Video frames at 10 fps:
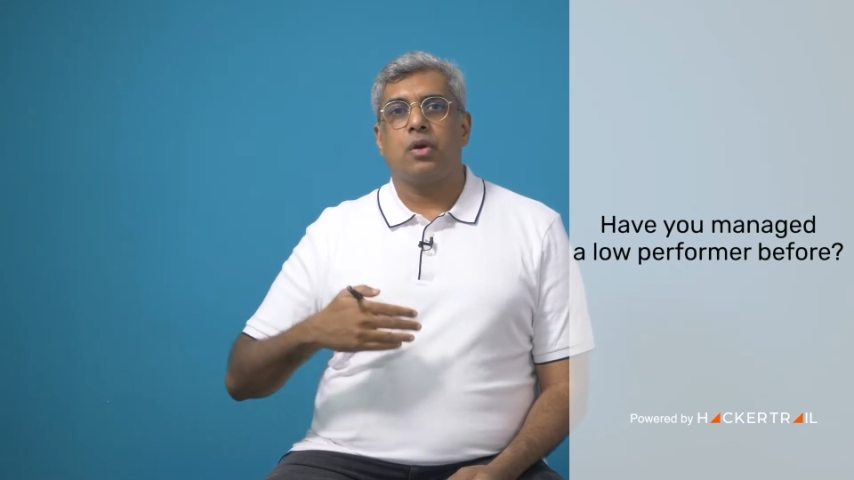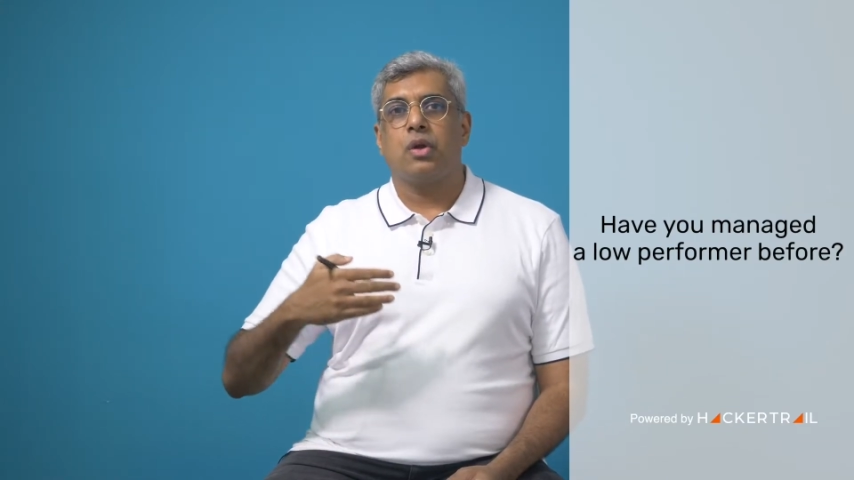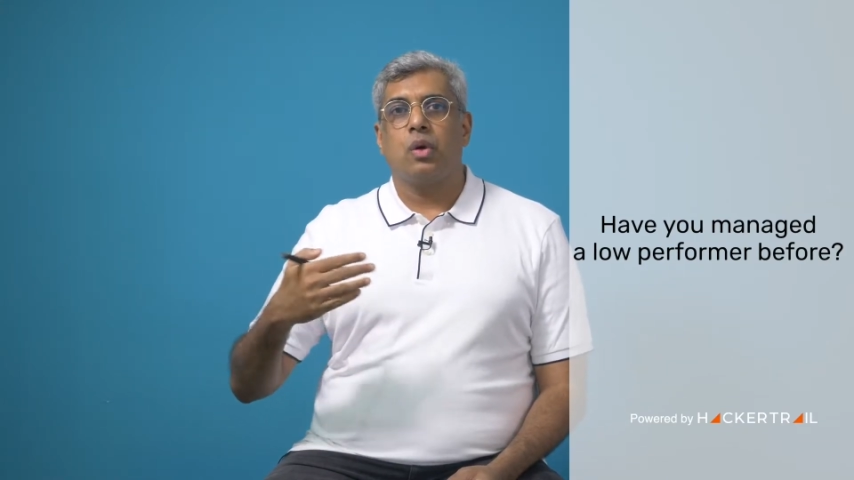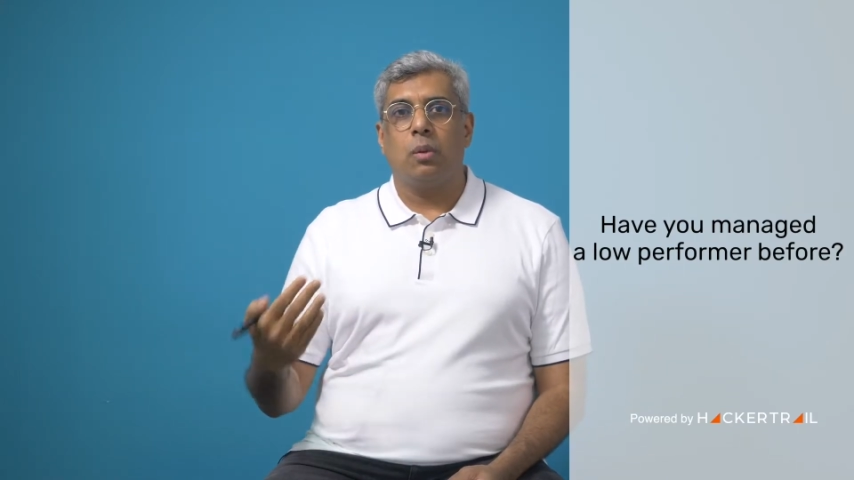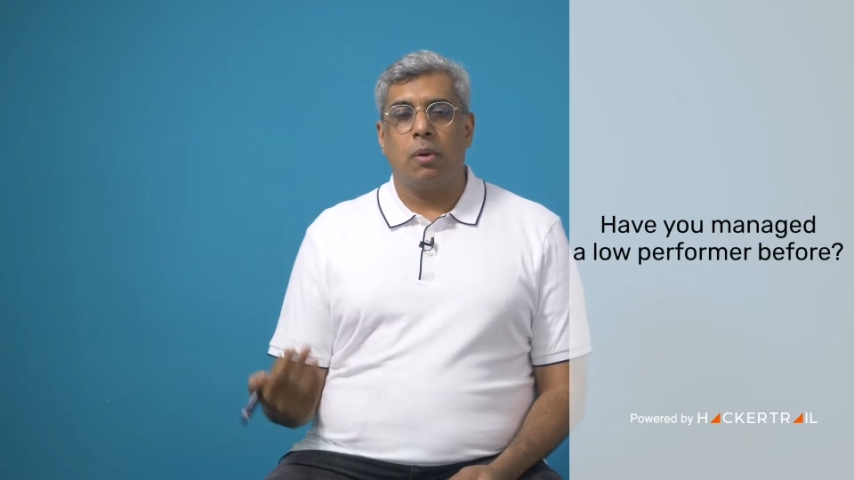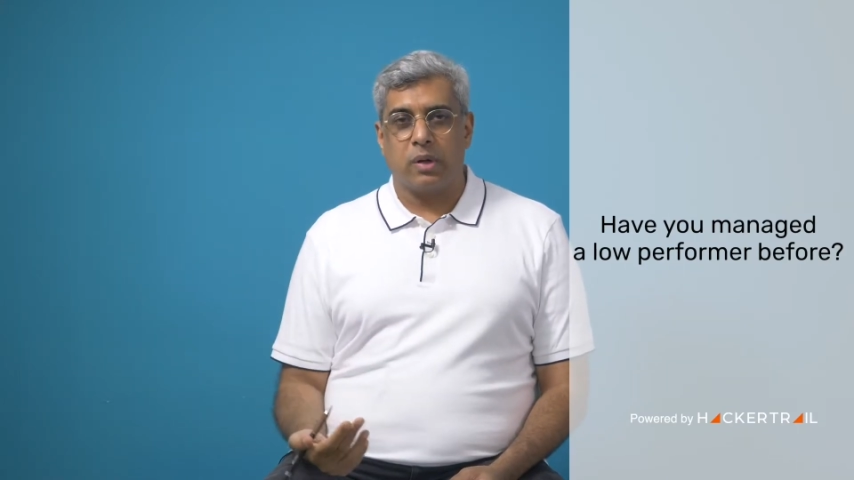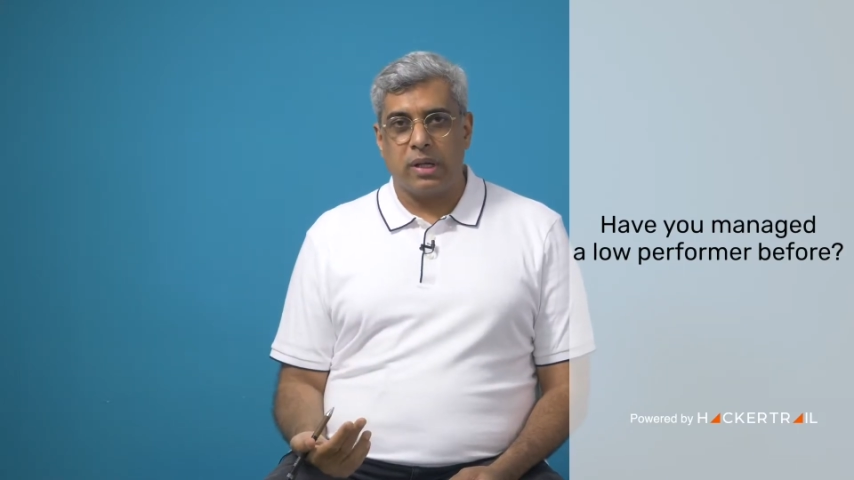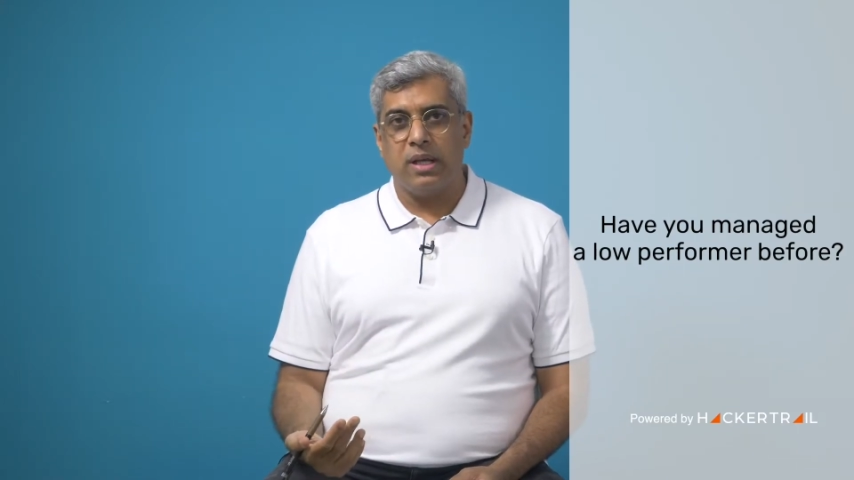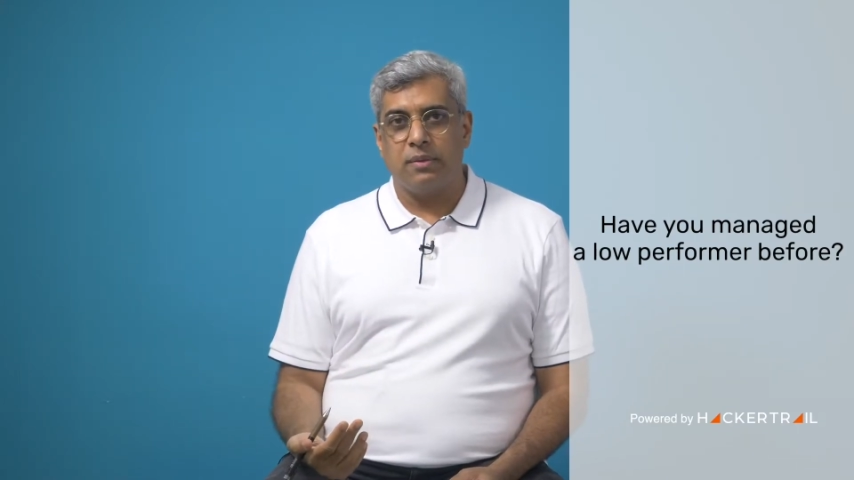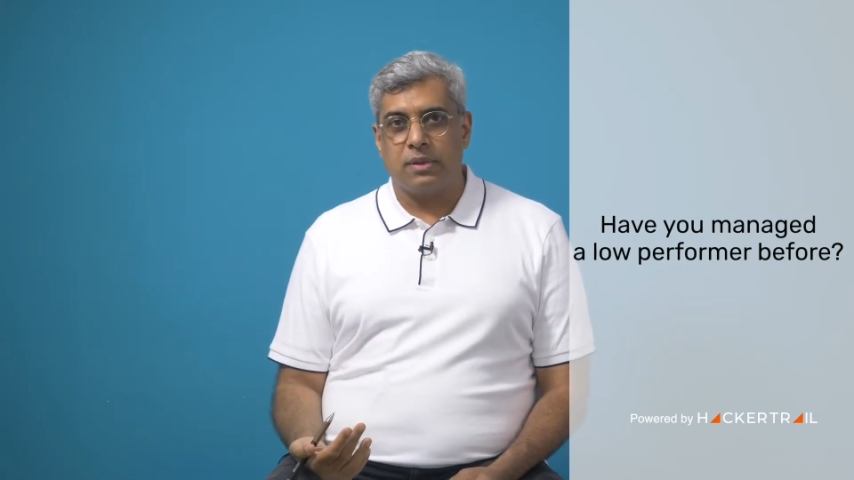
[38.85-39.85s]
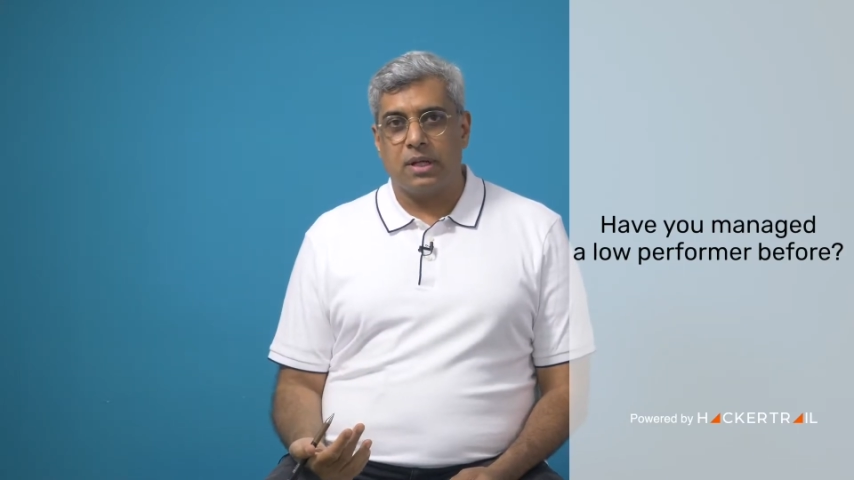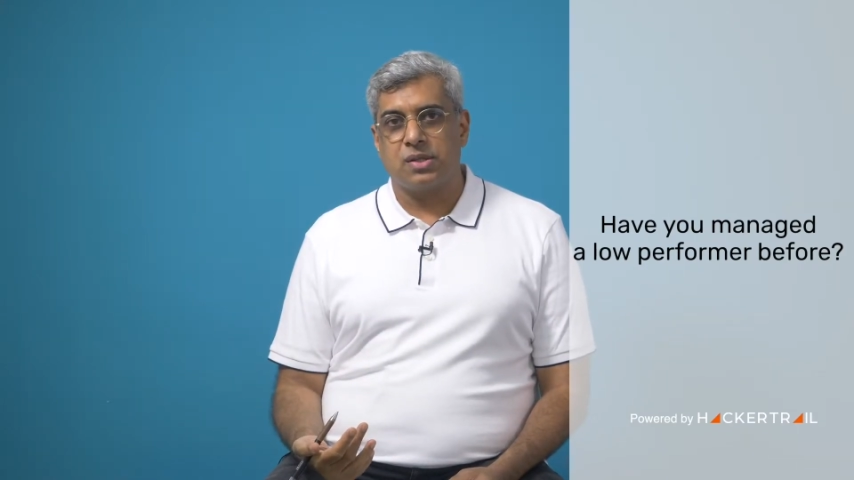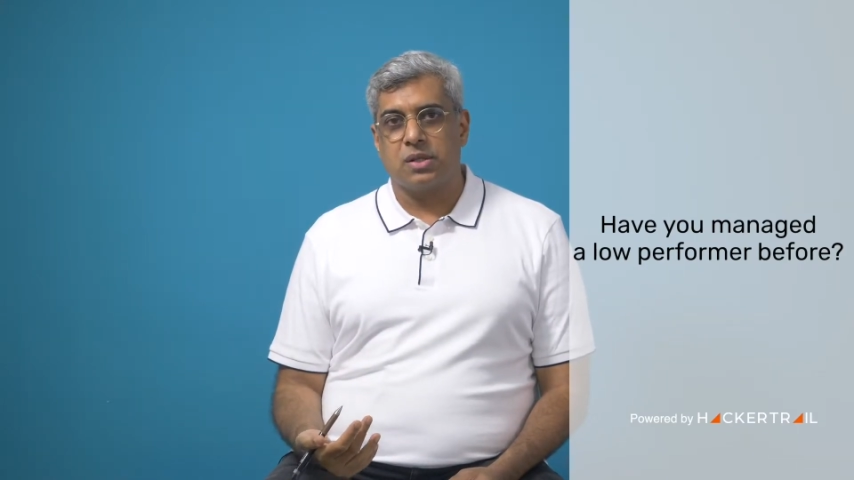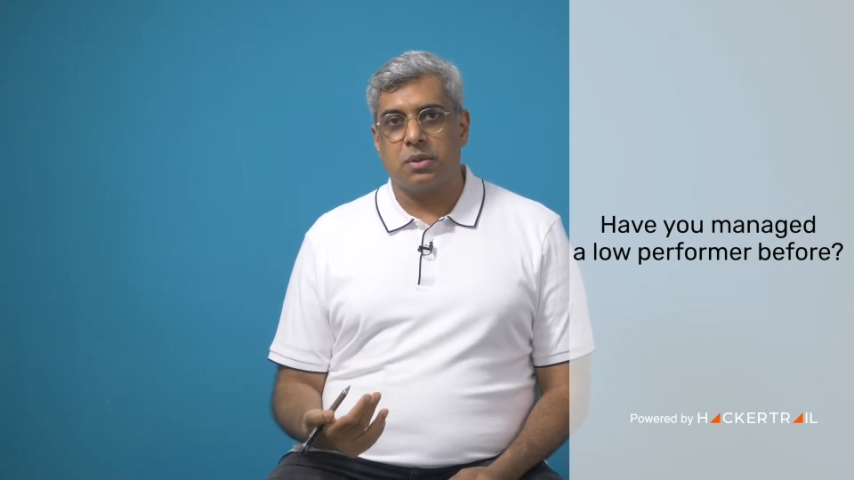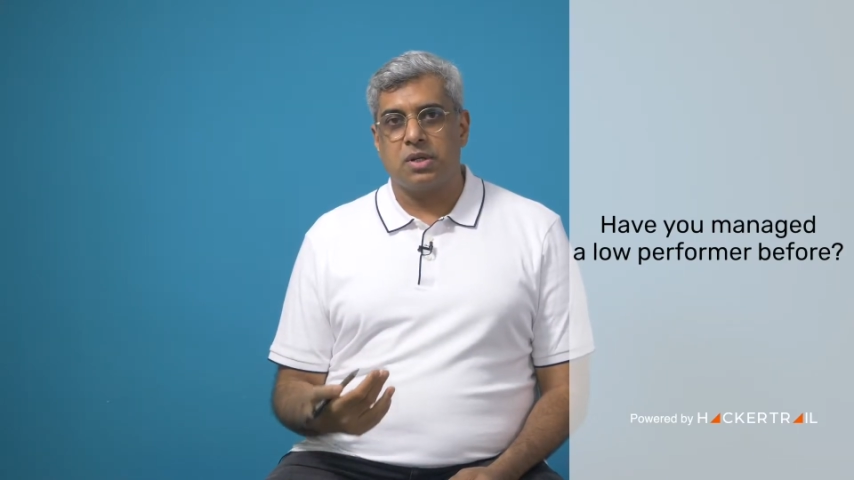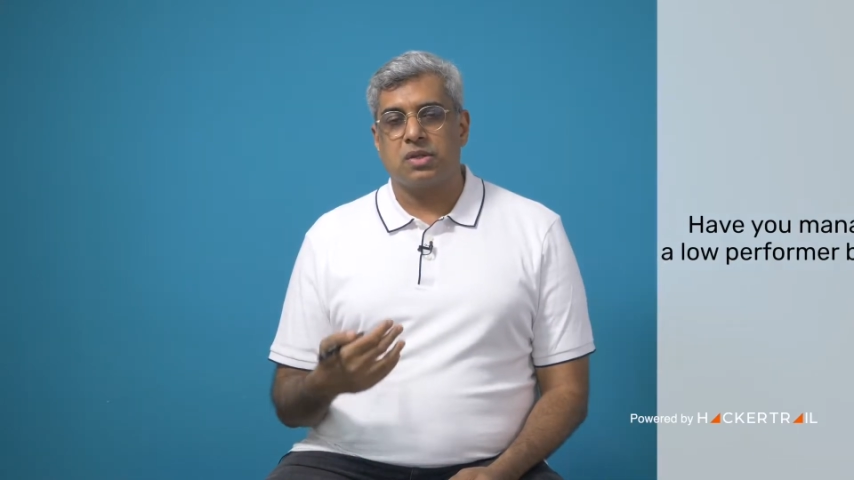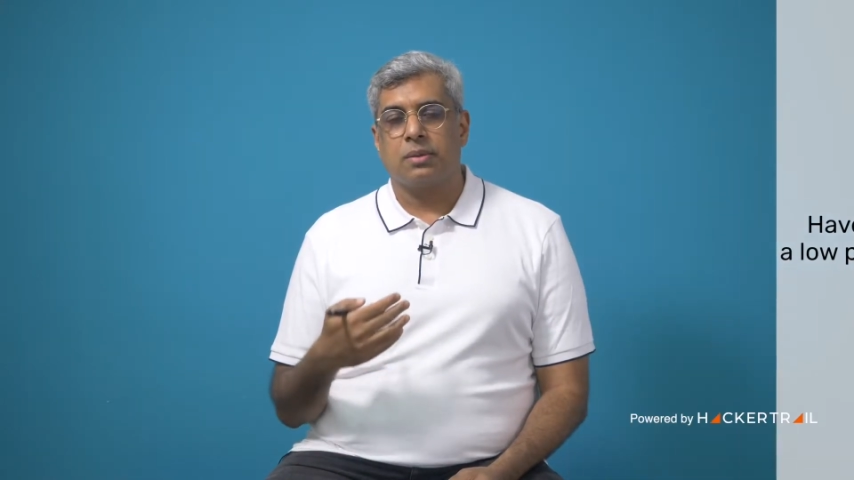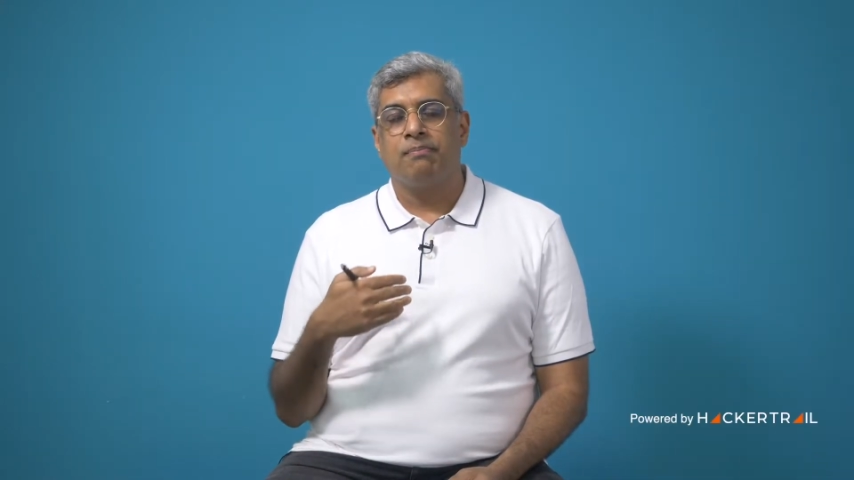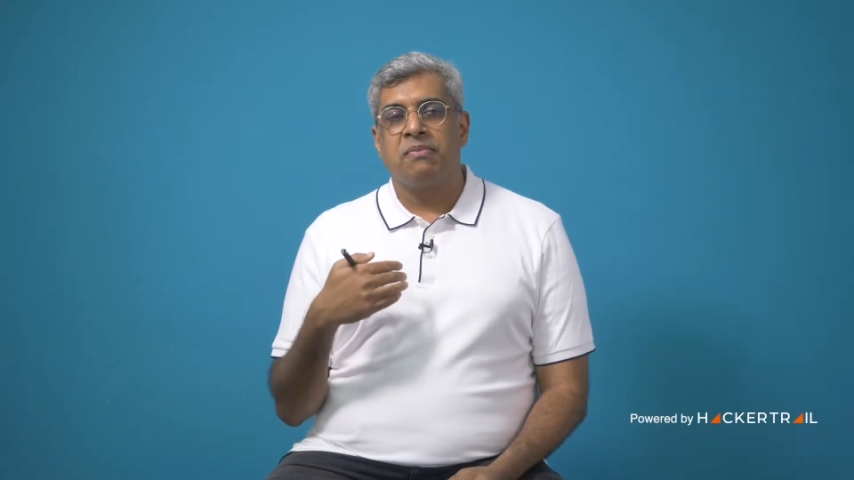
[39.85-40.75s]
did you go about dealing with that situation.